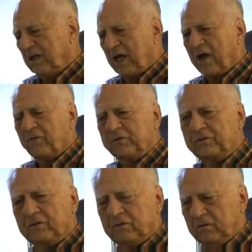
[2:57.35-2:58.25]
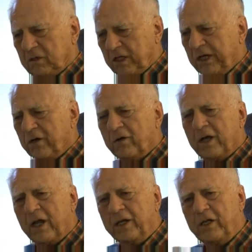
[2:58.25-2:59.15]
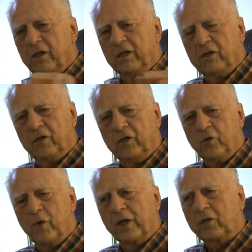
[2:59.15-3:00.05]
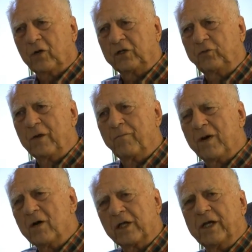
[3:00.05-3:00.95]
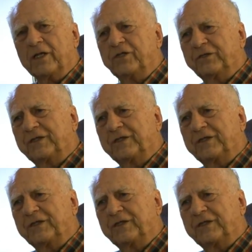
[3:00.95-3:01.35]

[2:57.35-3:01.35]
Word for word: I was here, and you went across one bunk and then just